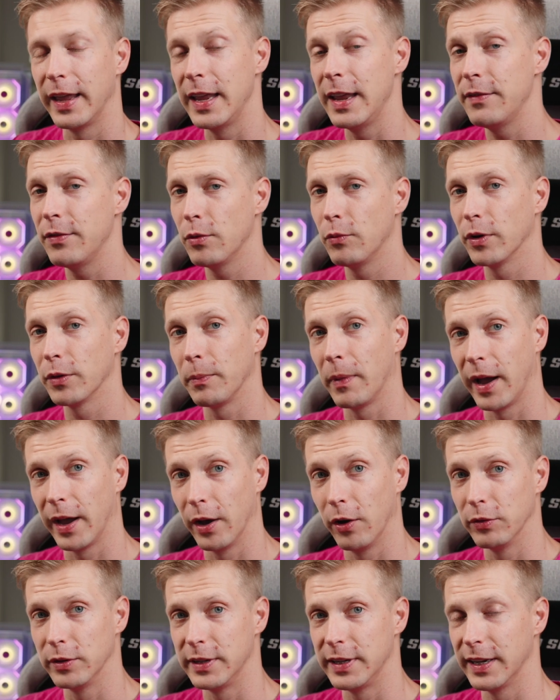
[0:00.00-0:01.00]
Even with my
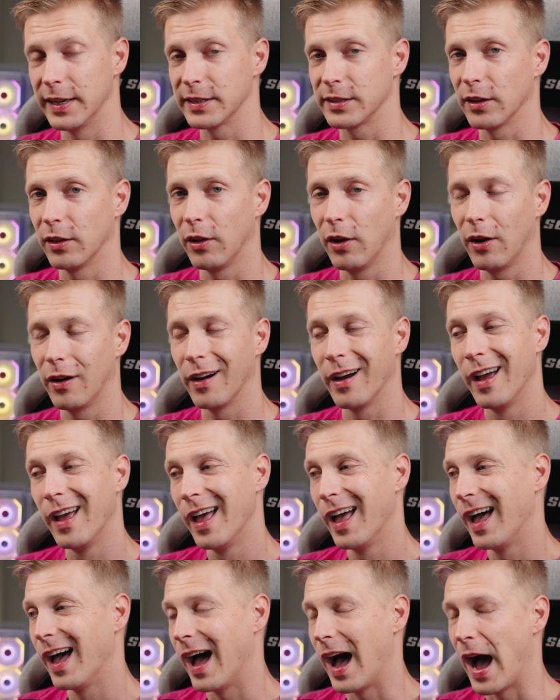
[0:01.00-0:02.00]
own DSLR,
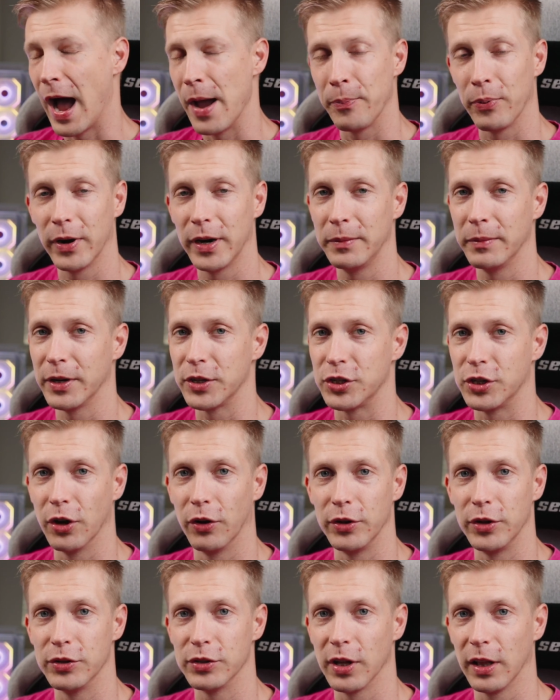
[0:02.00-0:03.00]
I pretty much
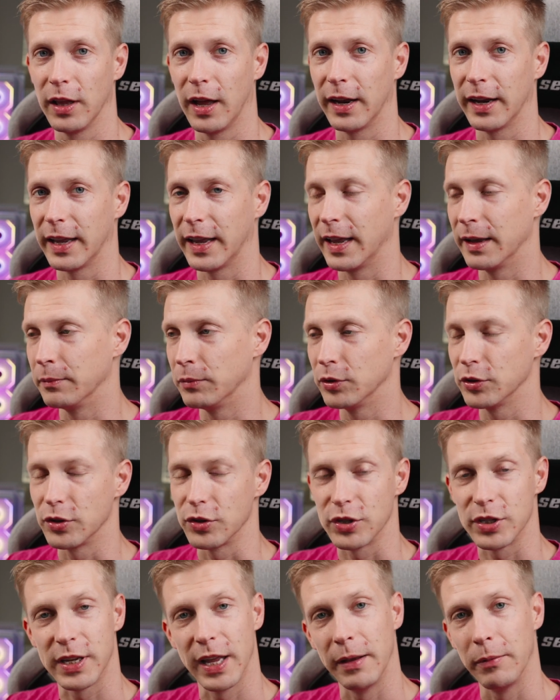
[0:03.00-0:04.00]
don't use a lot of gimbals or
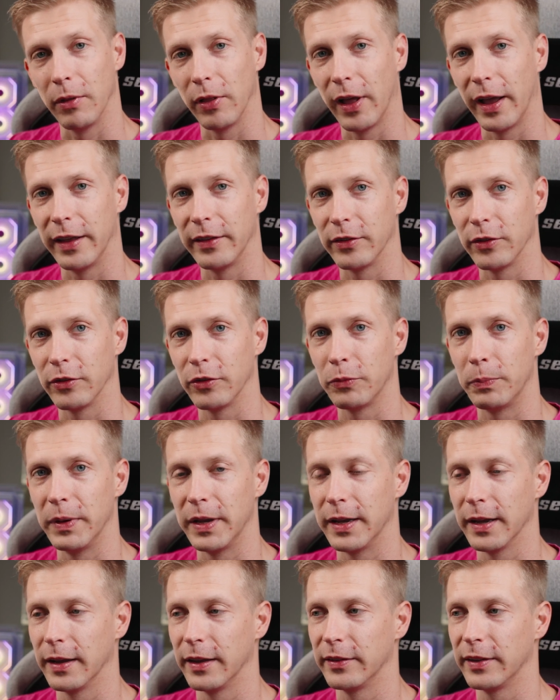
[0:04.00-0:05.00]
stabilizers
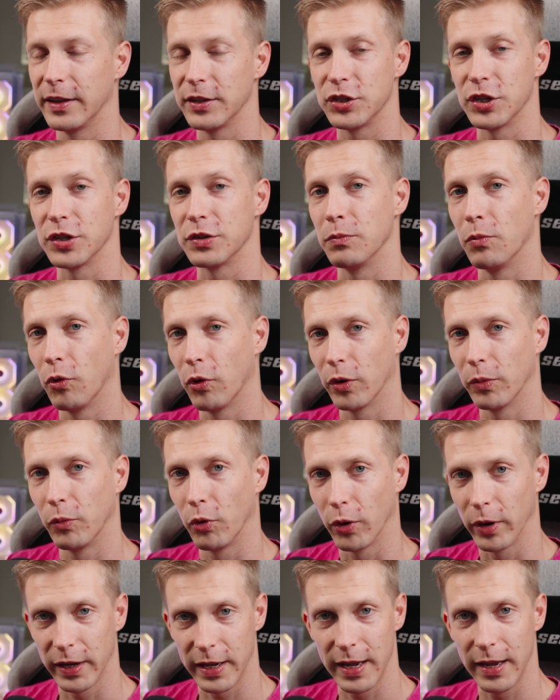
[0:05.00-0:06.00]
because that's just more and
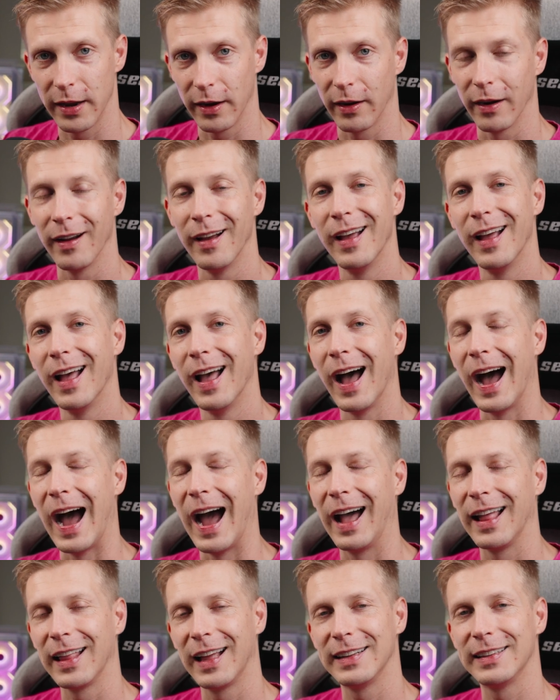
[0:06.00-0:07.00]
more gear.
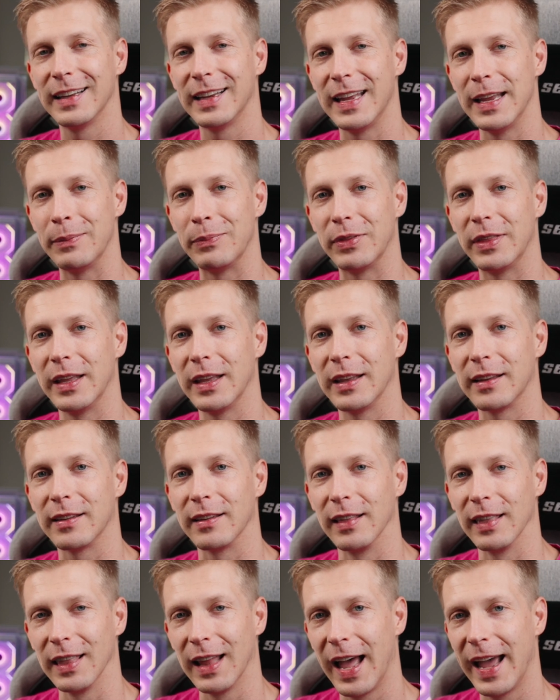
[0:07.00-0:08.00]
I like to keep things
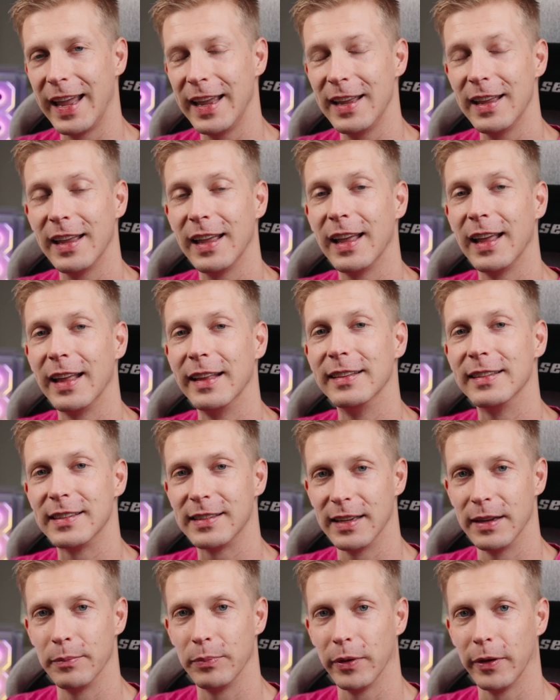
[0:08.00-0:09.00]
light and
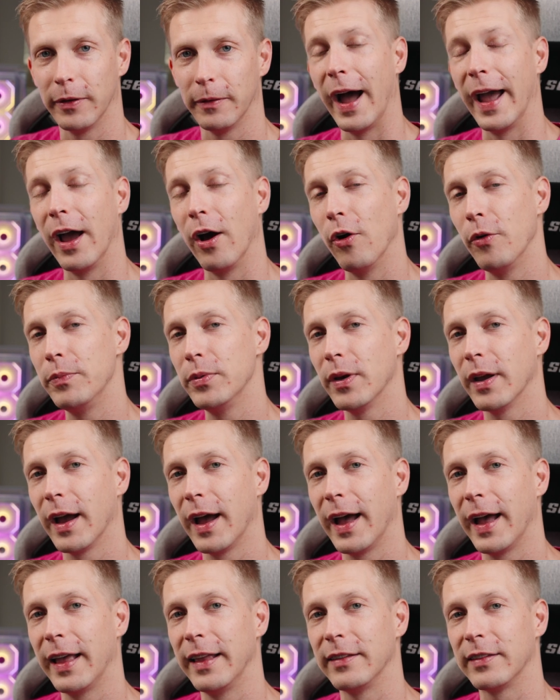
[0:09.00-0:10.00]
simple. I hope you
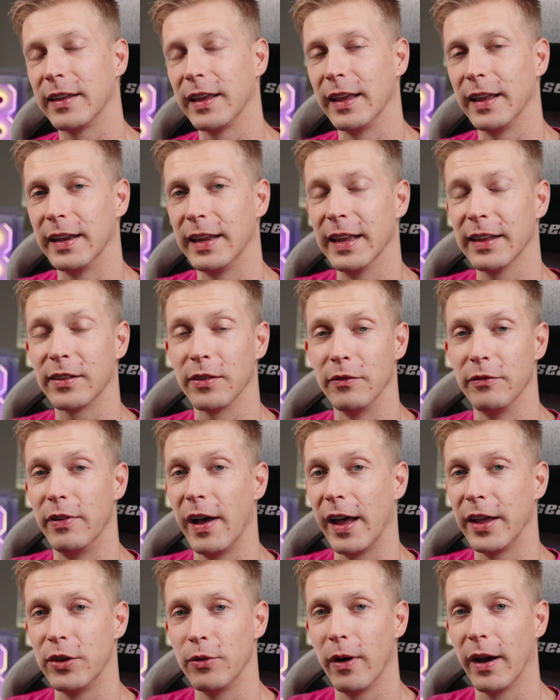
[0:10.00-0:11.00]
guys can get some
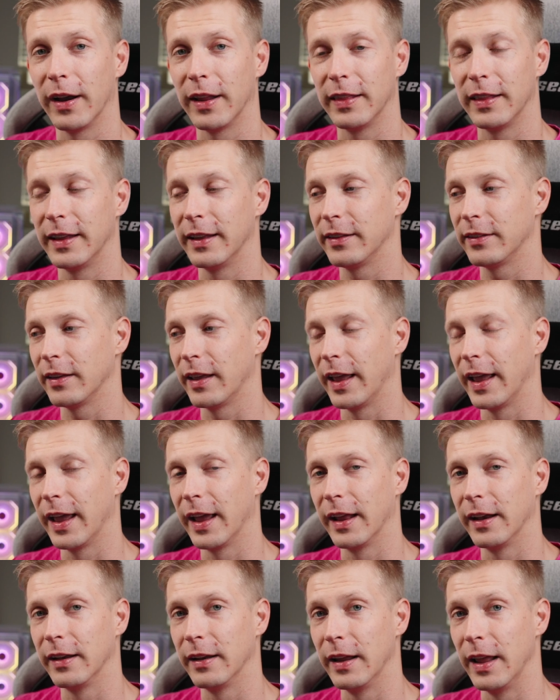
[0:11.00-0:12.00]
value out of this,
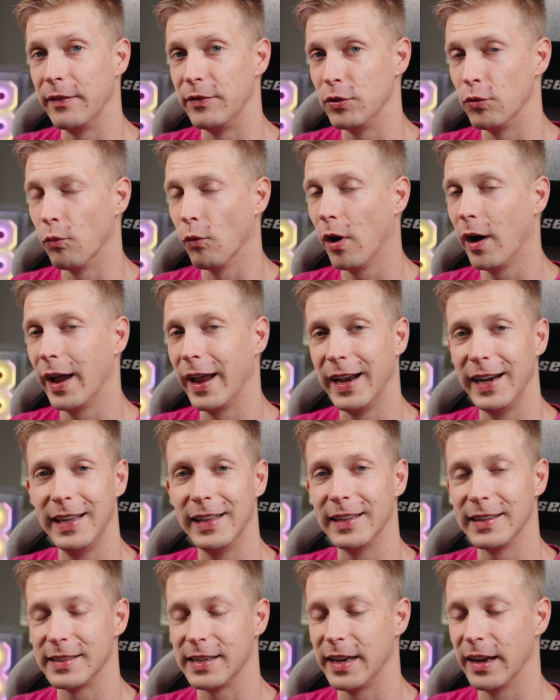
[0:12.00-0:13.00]
and if you want any
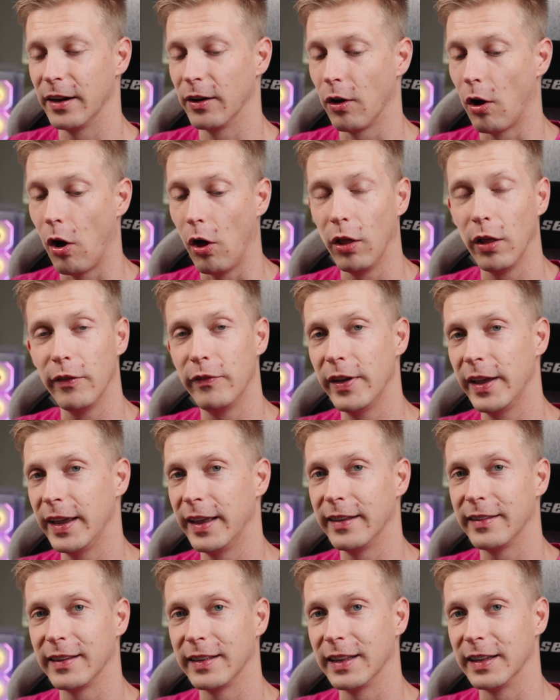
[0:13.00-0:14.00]
of this gear, all of it
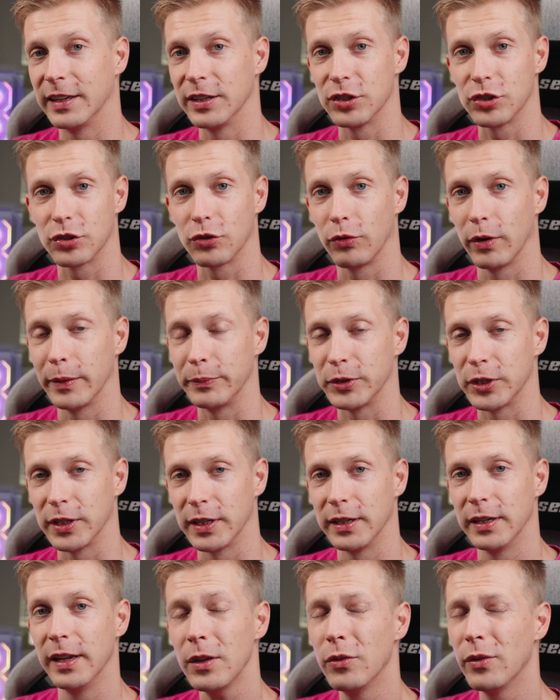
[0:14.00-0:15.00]
is in the
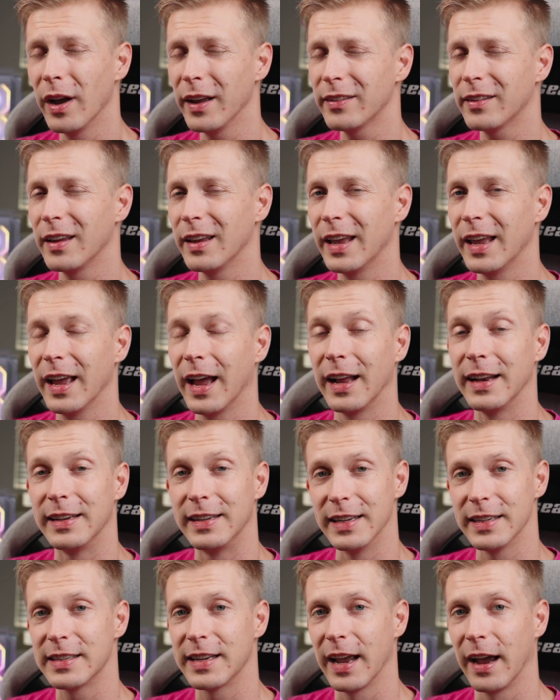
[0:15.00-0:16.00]
description. You guys can get a
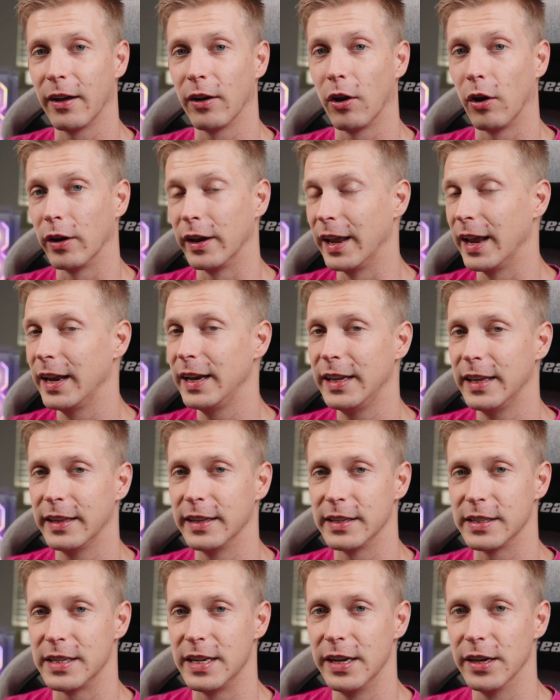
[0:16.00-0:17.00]
discount on any of
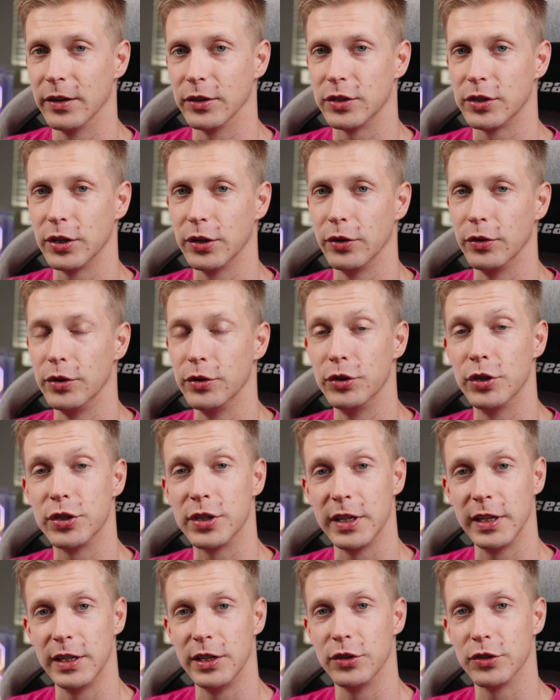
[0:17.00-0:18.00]
this gear too. You just
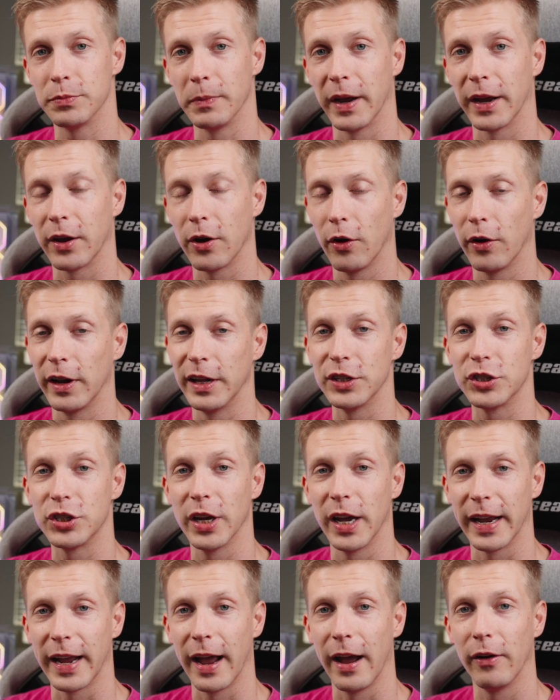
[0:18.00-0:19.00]
need to use my code at
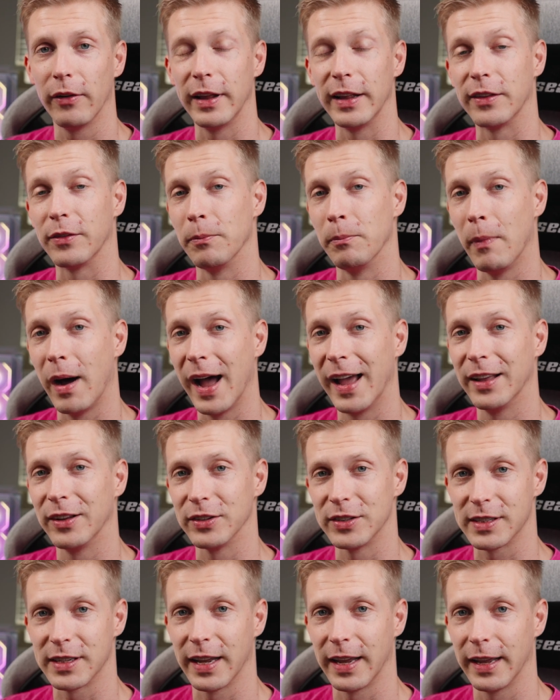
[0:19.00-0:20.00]
checkout. It's
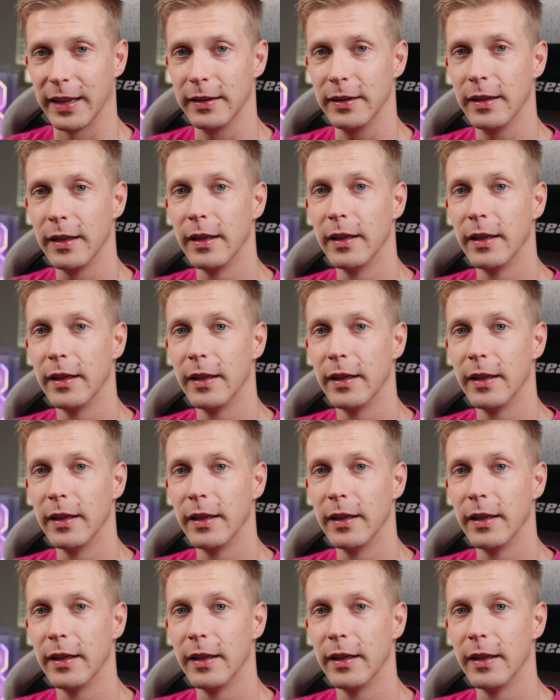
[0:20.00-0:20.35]
miles10.